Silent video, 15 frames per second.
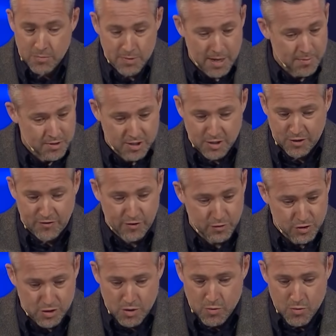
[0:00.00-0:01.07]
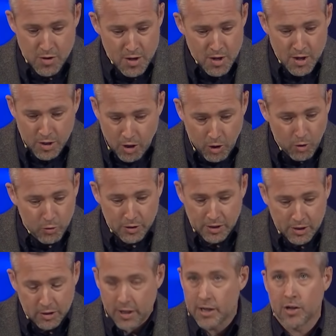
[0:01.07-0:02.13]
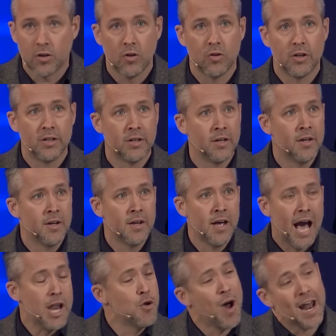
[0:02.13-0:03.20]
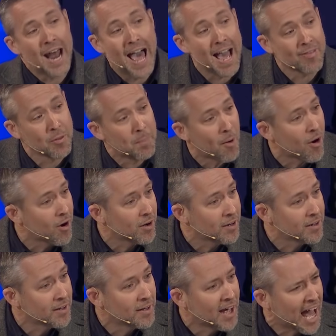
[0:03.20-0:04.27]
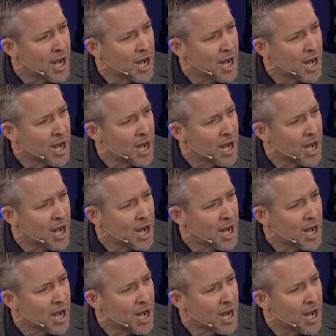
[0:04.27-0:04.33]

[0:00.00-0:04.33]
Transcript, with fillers: Sometimes it just feels so cold and clinical. And I knew how to act the part.